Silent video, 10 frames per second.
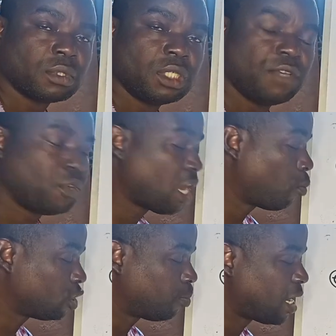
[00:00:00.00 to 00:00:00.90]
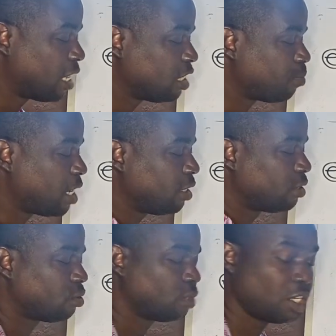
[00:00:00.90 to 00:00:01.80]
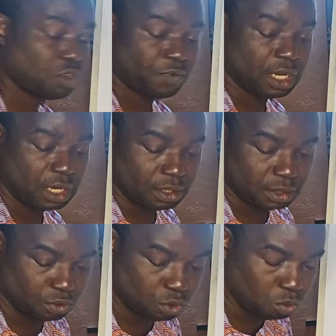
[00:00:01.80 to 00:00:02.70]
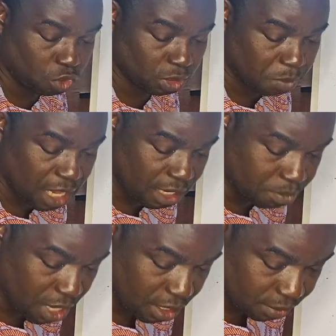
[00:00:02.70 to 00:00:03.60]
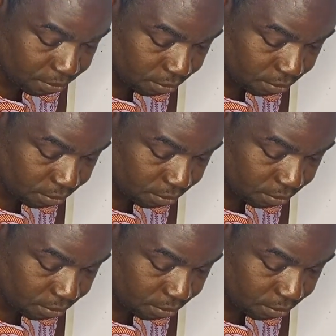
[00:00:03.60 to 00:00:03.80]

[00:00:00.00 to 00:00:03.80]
If you now multiply this by this, you get your final answer. So multiplied by